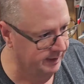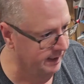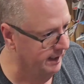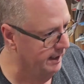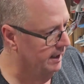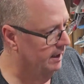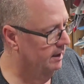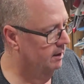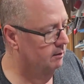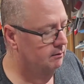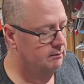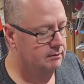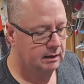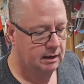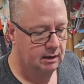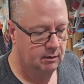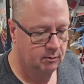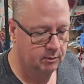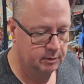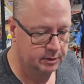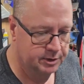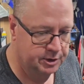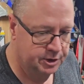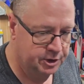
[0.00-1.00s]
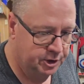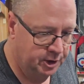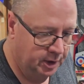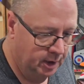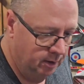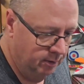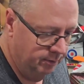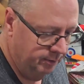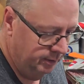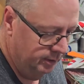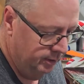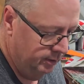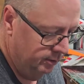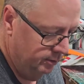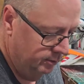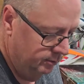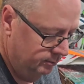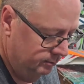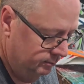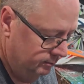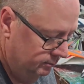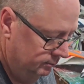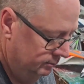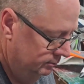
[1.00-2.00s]
now I want to show
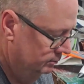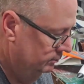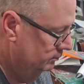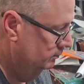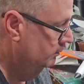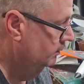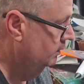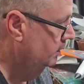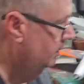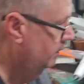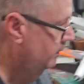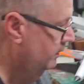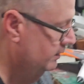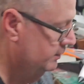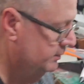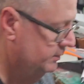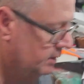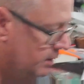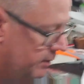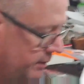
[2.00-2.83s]
you, this is